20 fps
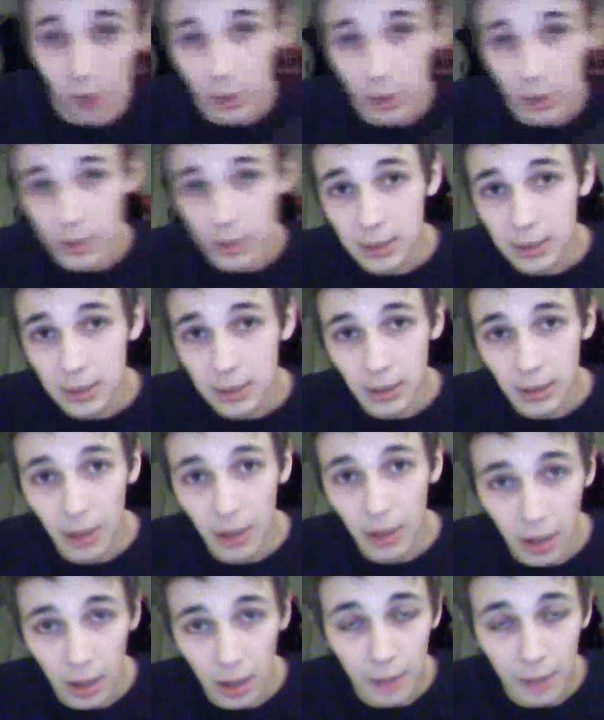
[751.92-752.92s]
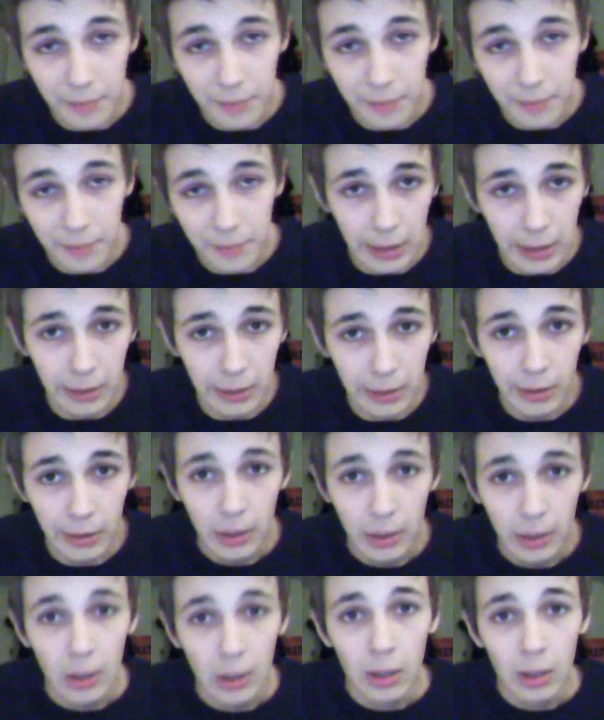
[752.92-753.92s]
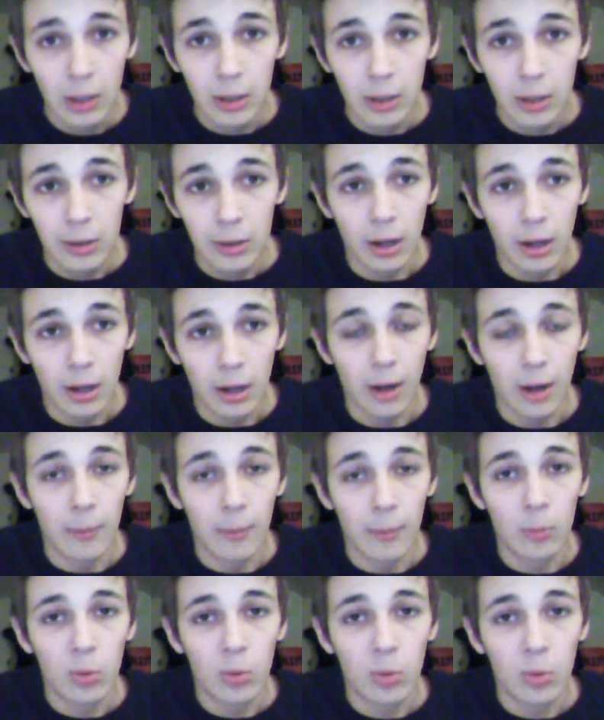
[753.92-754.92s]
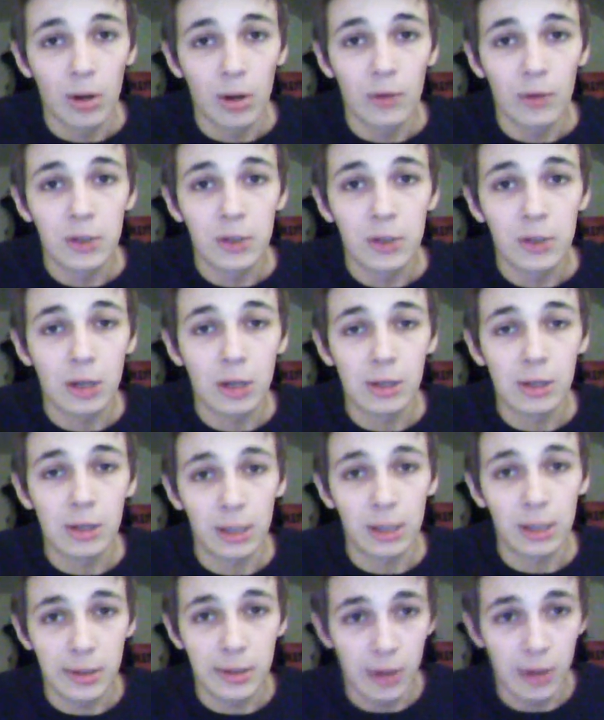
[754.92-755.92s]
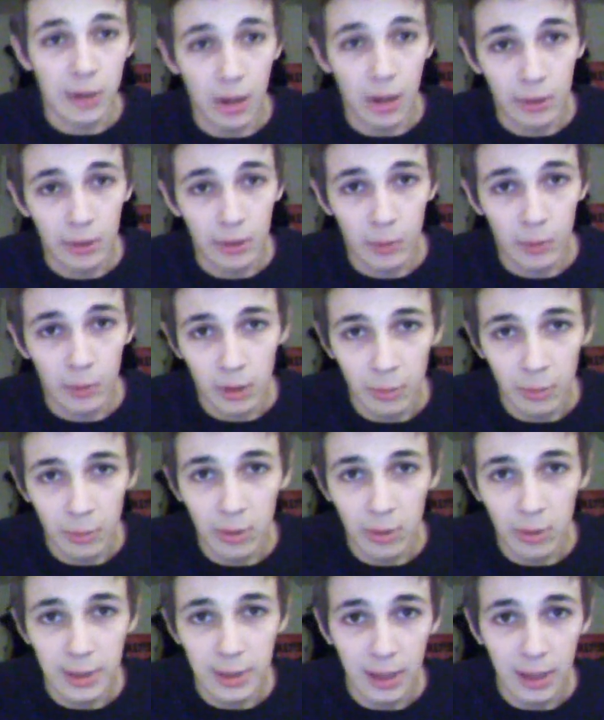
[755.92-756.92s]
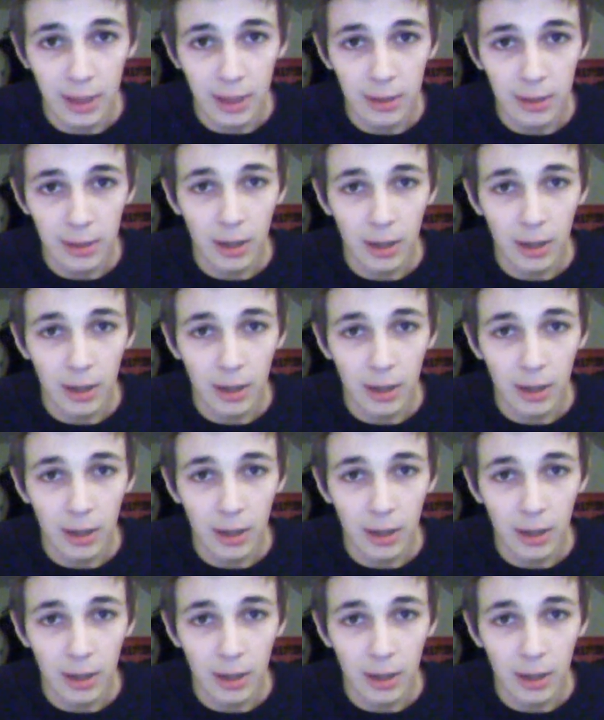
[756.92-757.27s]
in the next scene, one of Cersei's daughter, one of the princess,